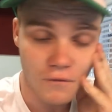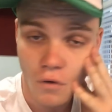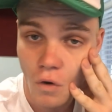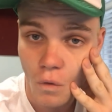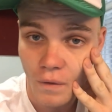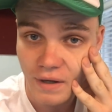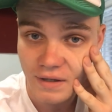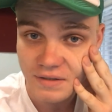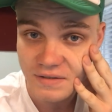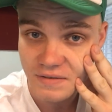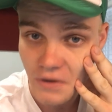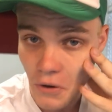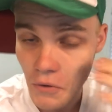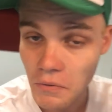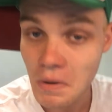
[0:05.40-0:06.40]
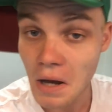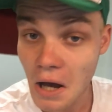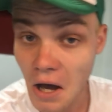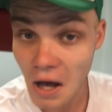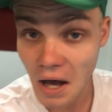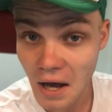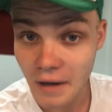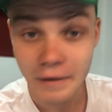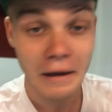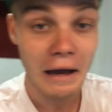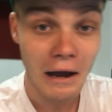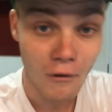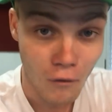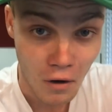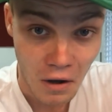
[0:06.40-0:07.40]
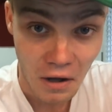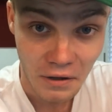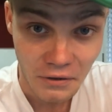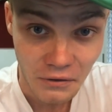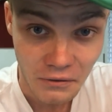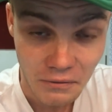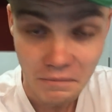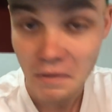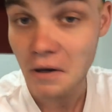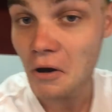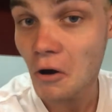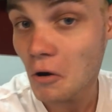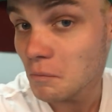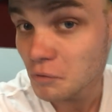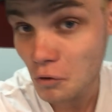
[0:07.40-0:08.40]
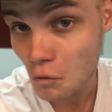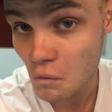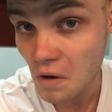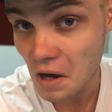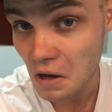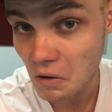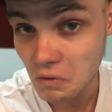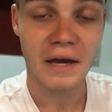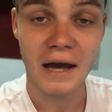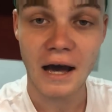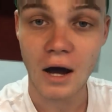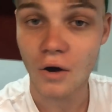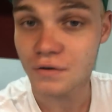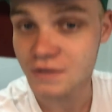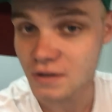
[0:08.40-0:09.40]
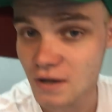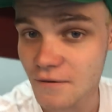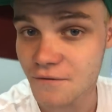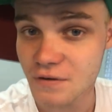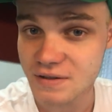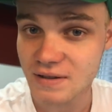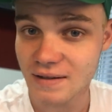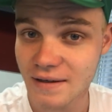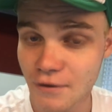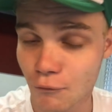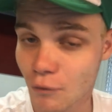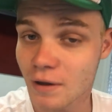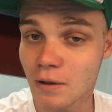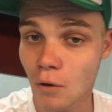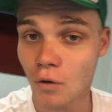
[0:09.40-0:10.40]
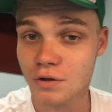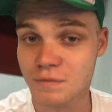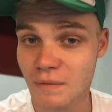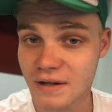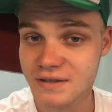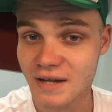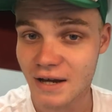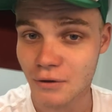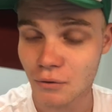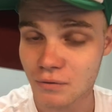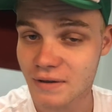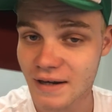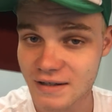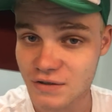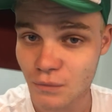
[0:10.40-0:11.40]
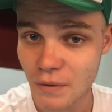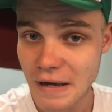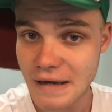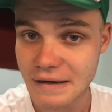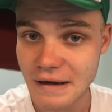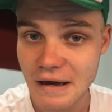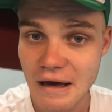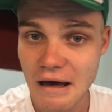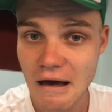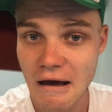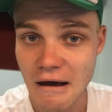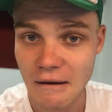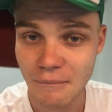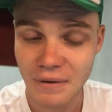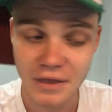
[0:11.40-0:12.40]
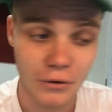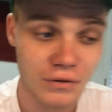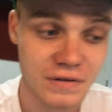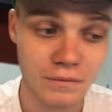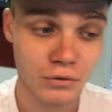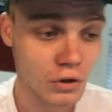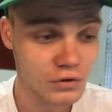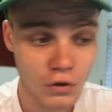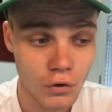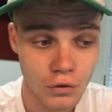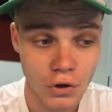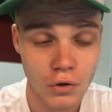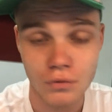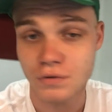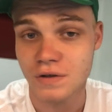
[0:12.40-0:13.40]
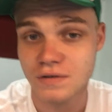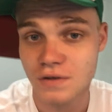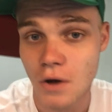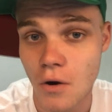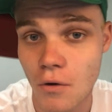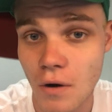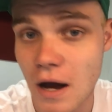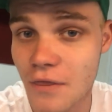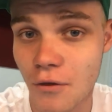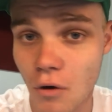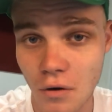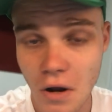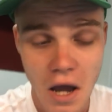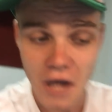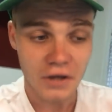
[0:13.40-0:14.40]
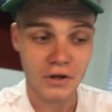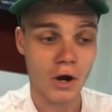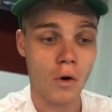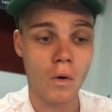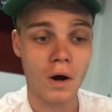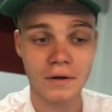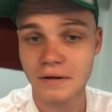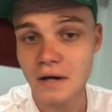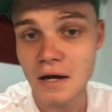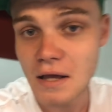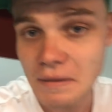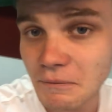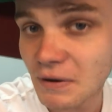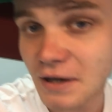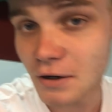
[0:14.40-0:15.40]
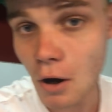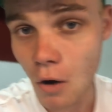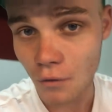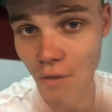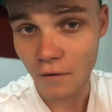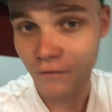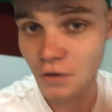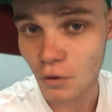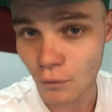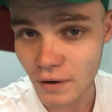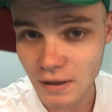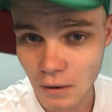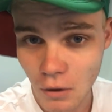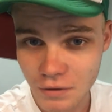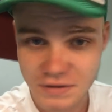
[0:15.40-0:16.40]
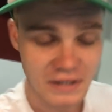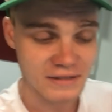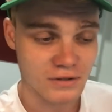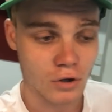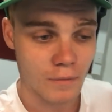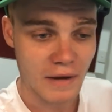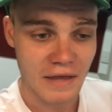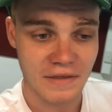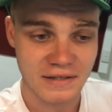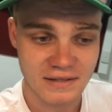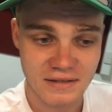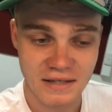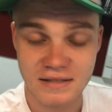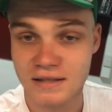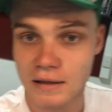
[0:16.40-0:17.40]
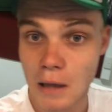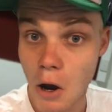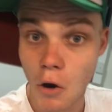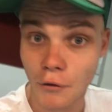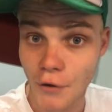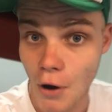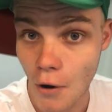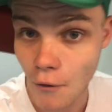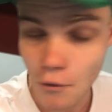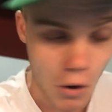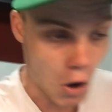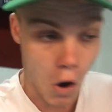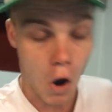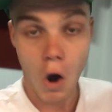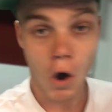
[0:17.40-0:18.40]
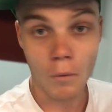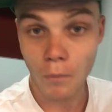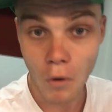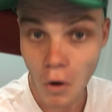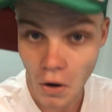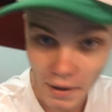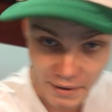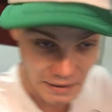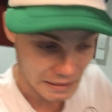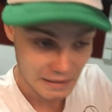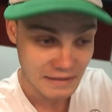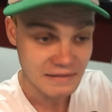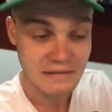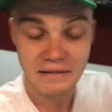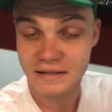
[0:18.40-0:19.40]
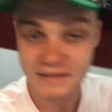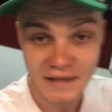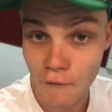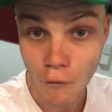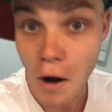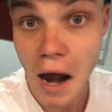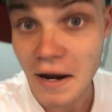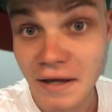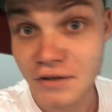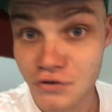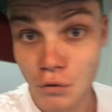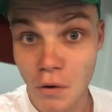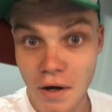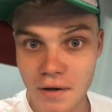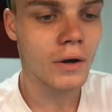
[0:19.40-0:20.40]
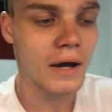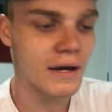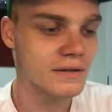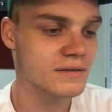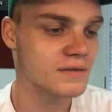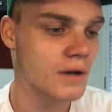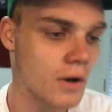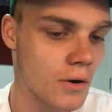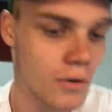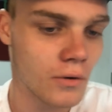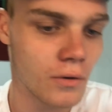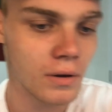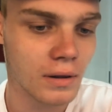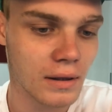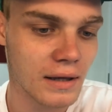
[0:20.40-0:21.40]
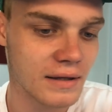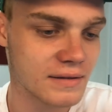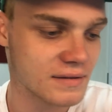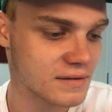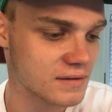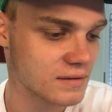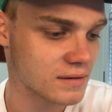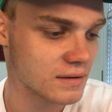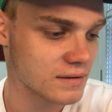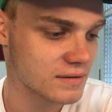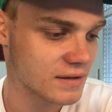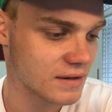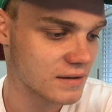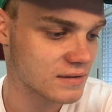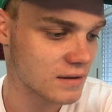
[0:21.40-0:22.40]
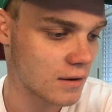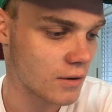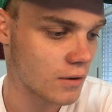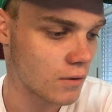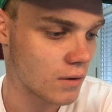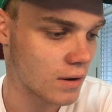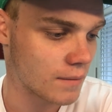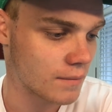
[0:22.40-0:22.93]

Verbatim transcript: 4 weeks, so hi, how are you? Hope you're well. Yeah, I was gonna officially relaunch my channel next week, but there was some Doctor Who news, so I thought, you know what? We can hold off on the relaunch. Let's talk about this logo. Oh boy, let's get right into it. Okay, so let's get this logo